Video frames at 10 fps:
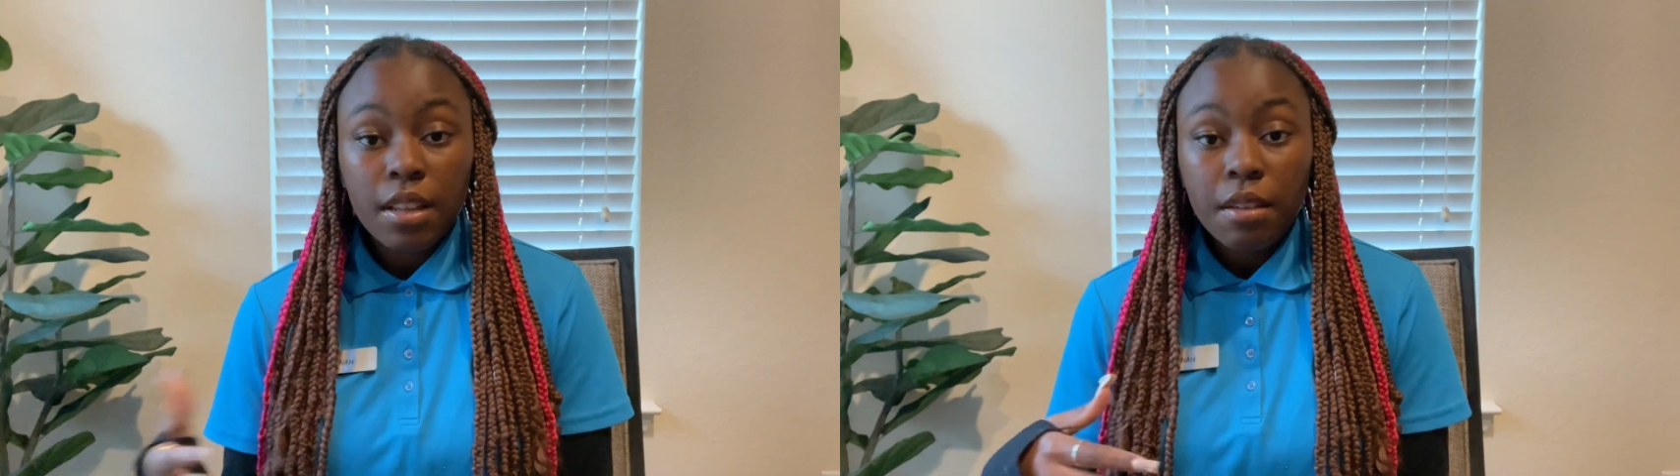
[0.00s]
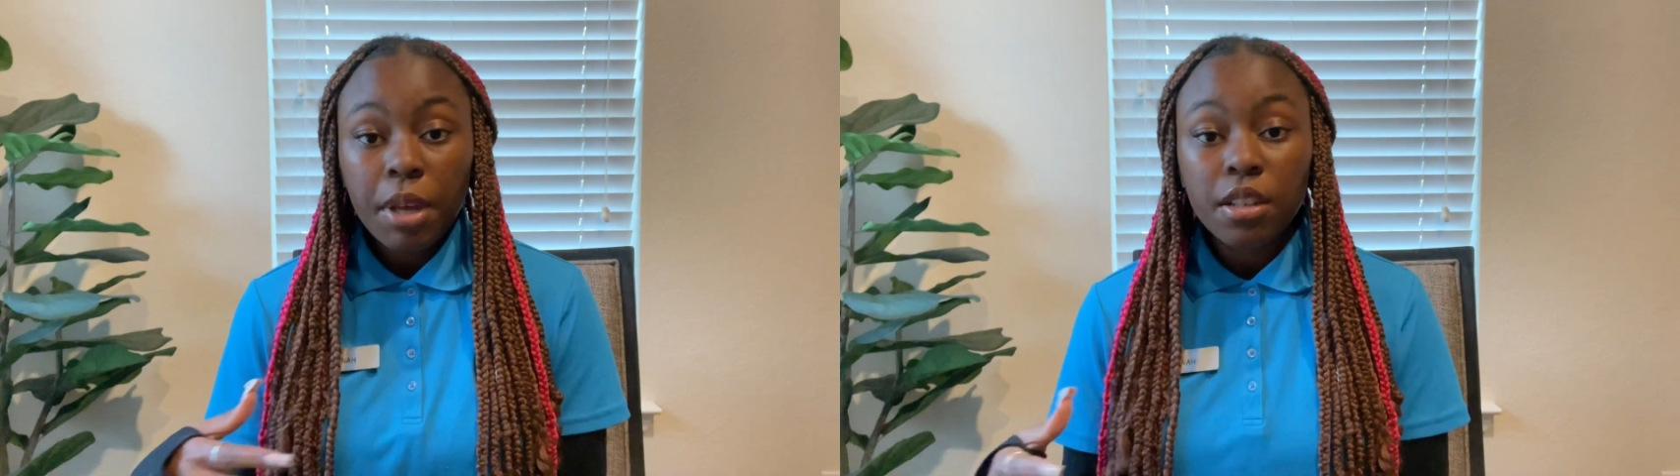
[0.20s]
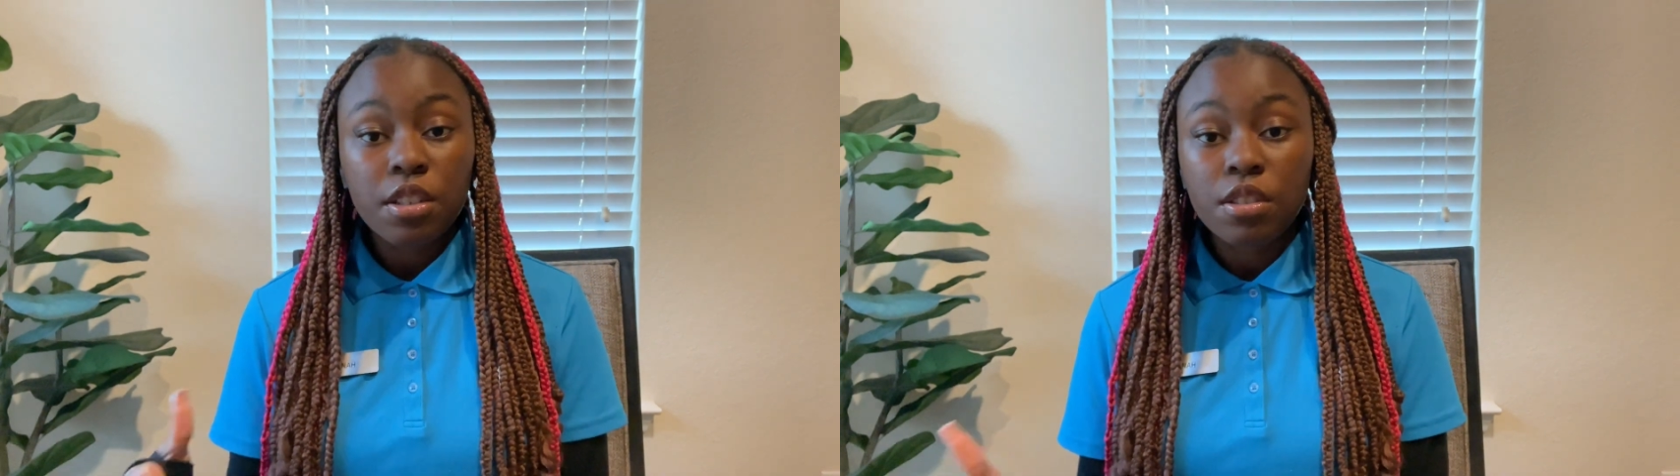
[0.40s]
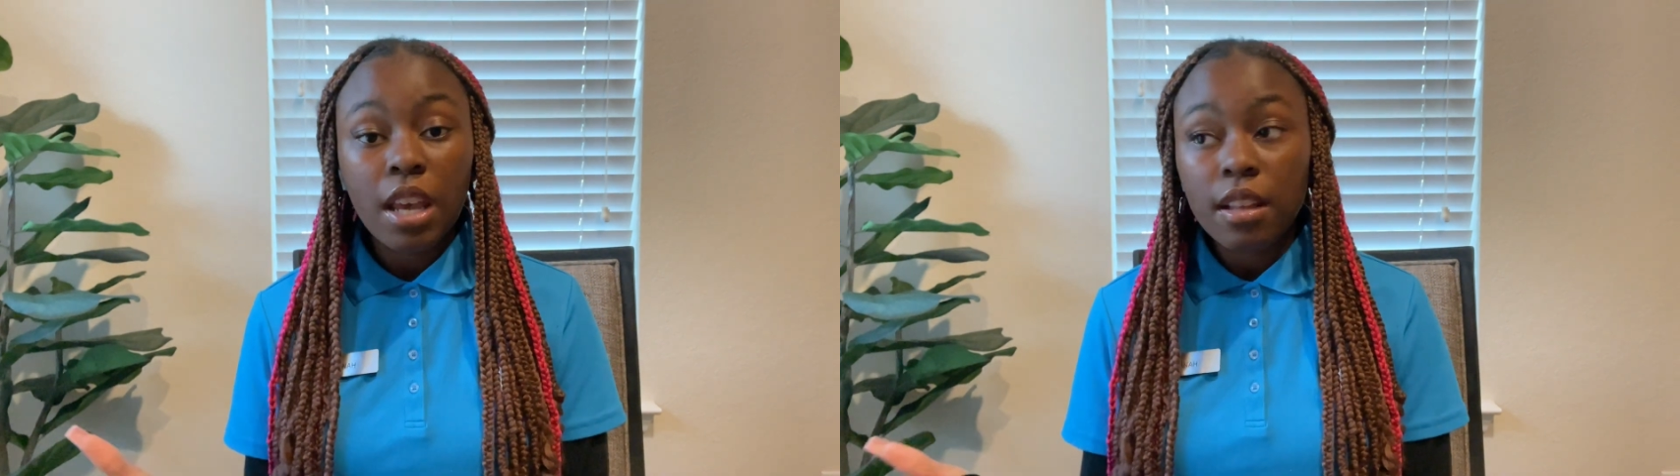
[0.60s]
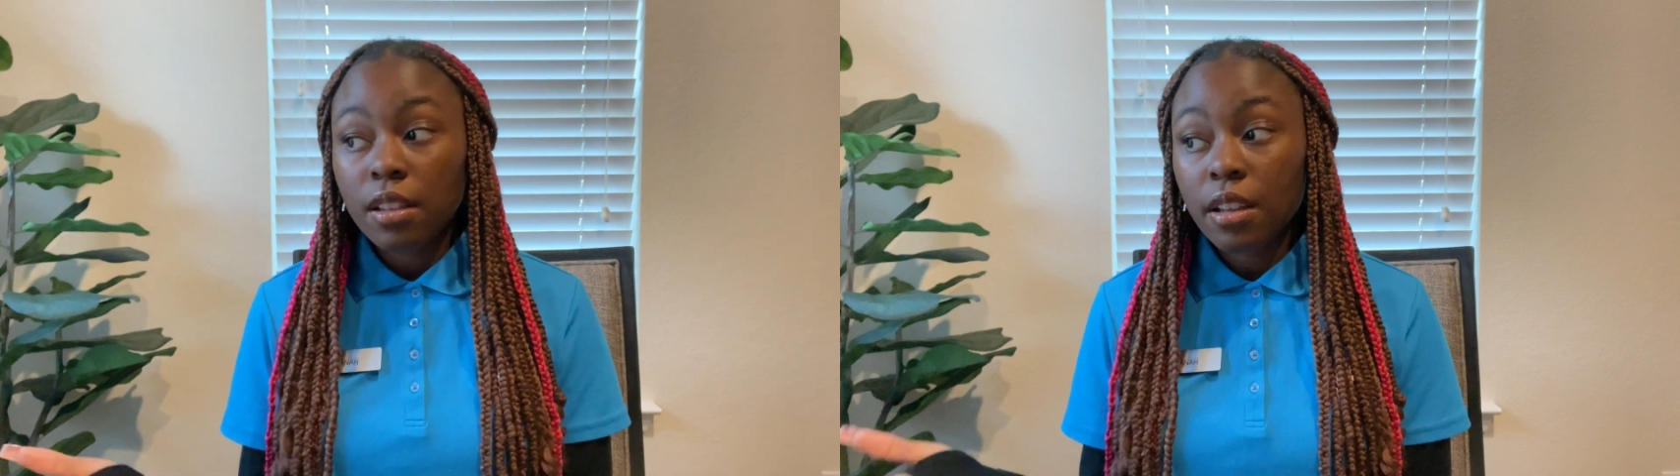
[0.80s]
then they can
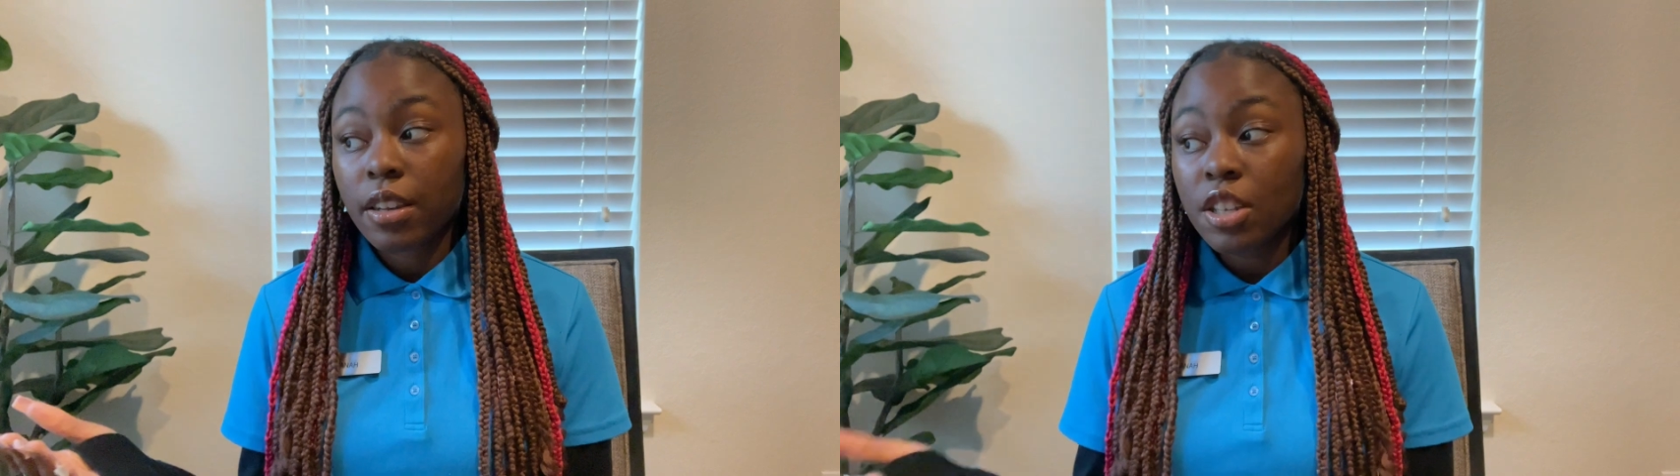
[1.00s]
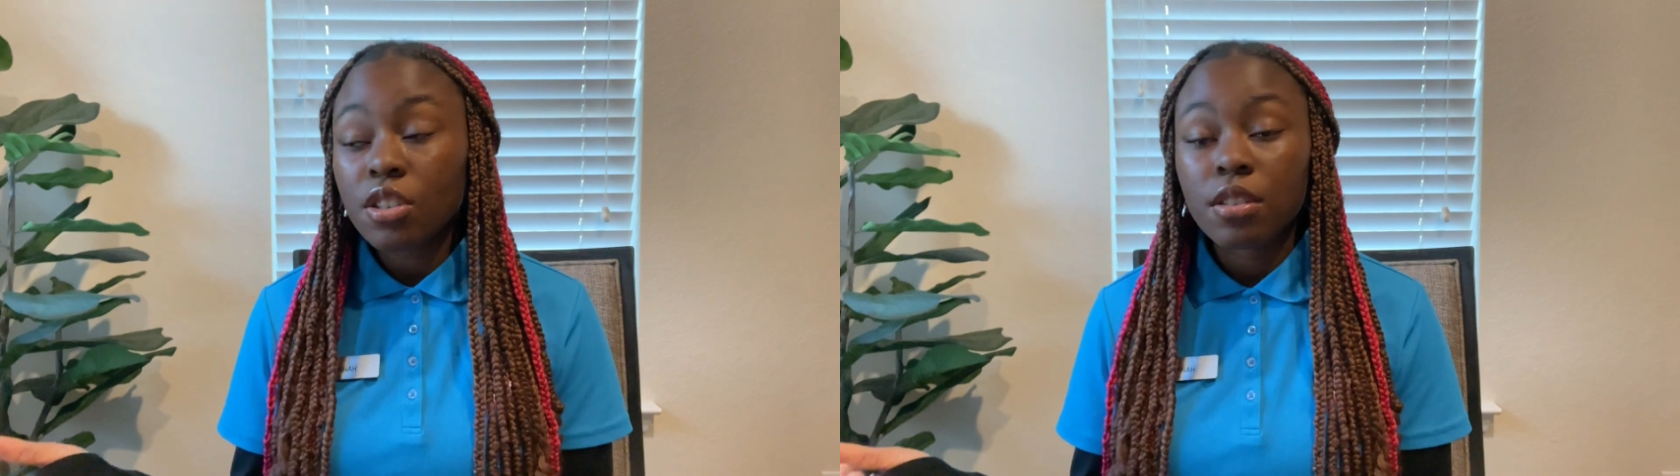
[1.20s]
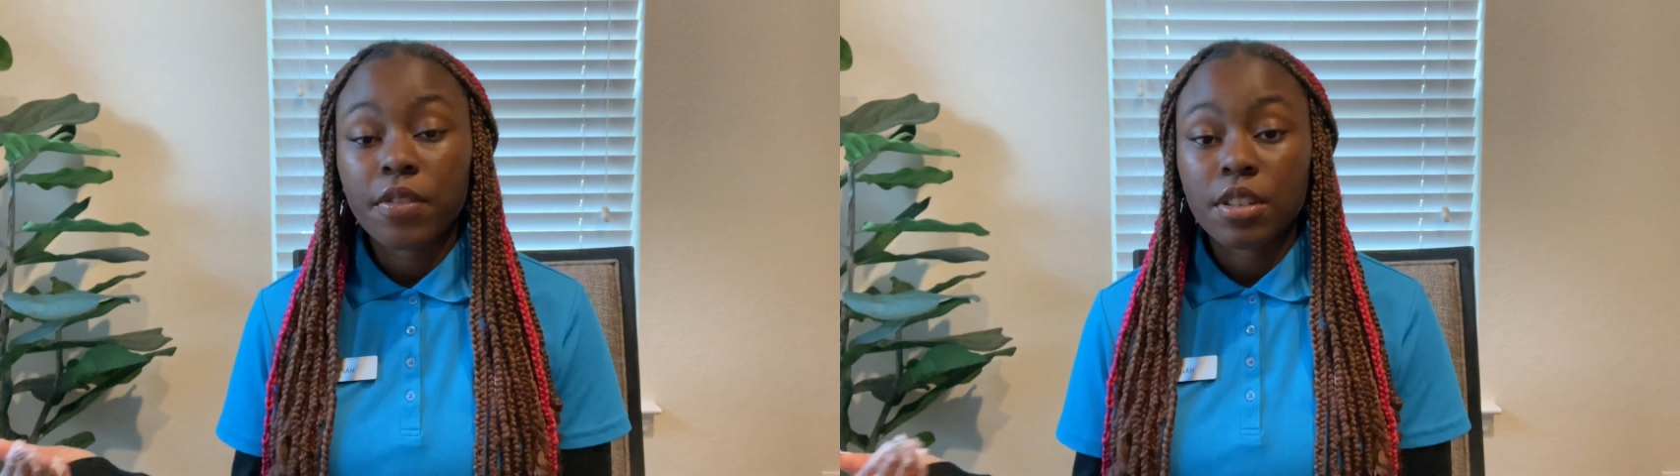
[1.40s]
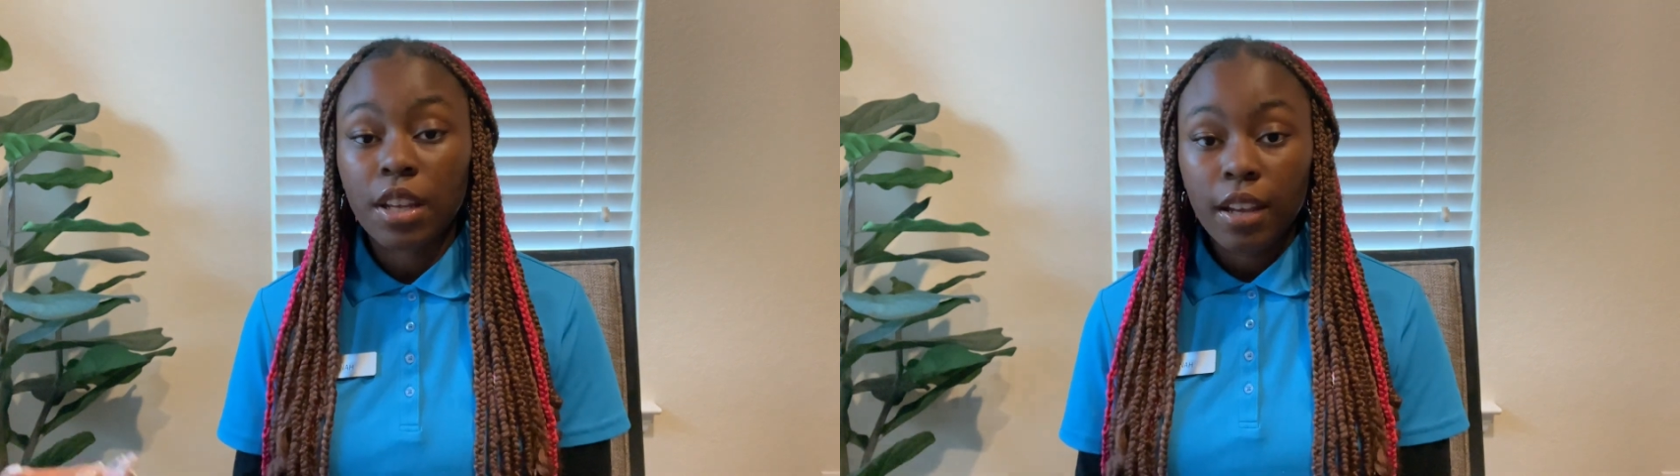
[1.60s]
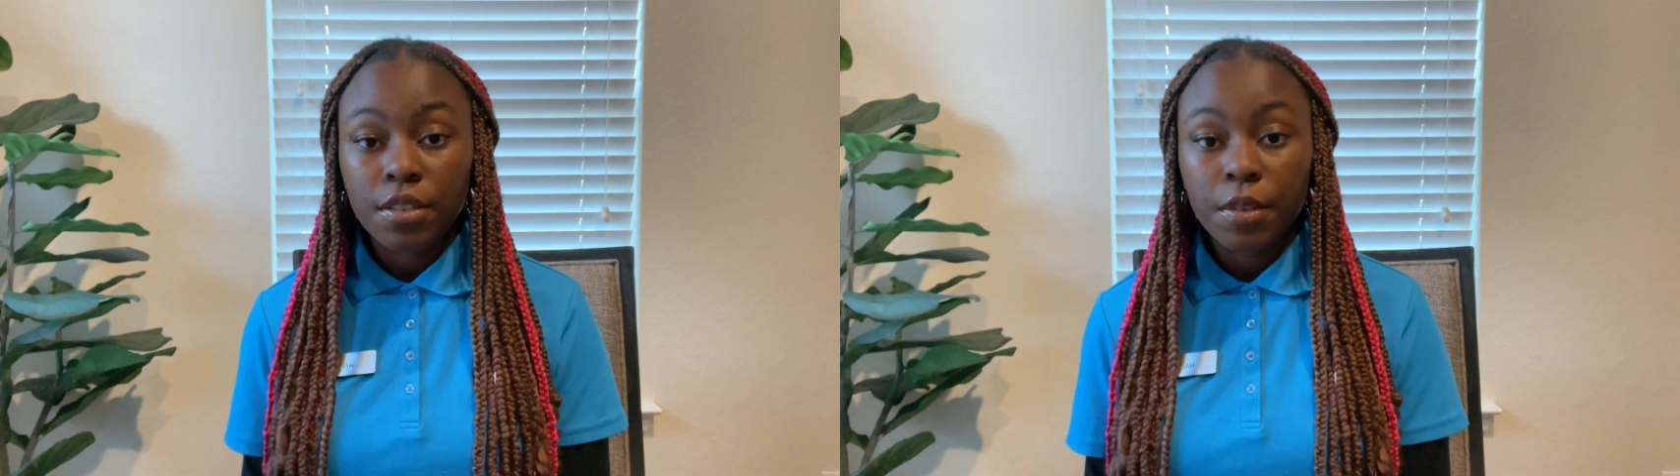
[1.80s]
take the initiative to
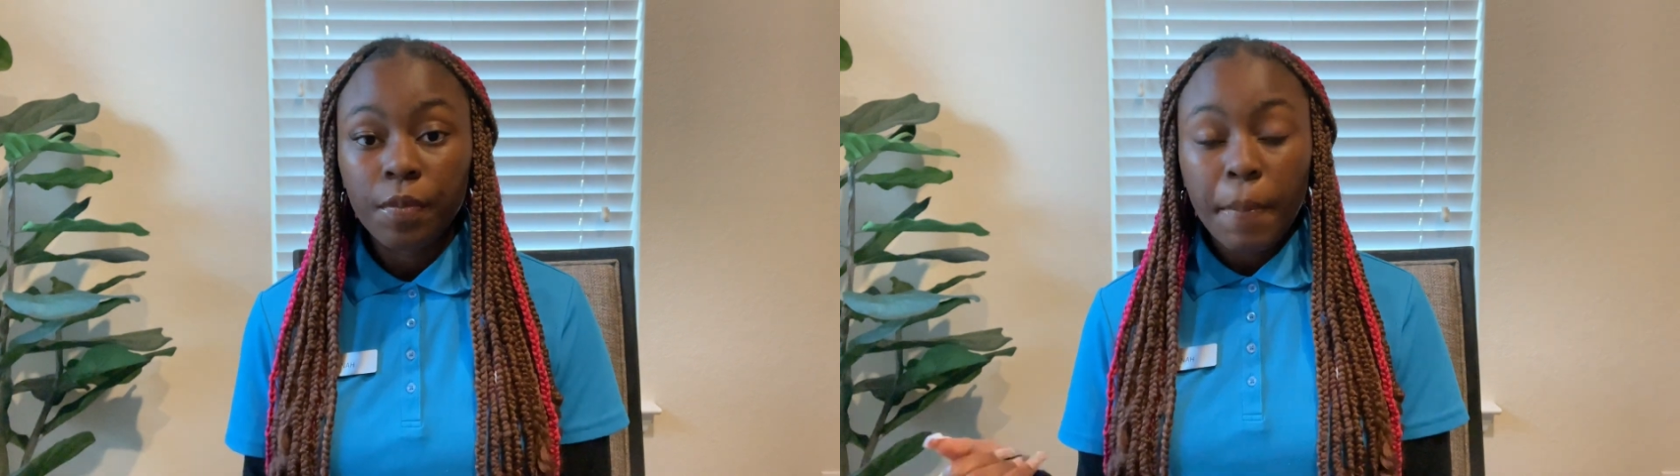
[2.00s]
change it.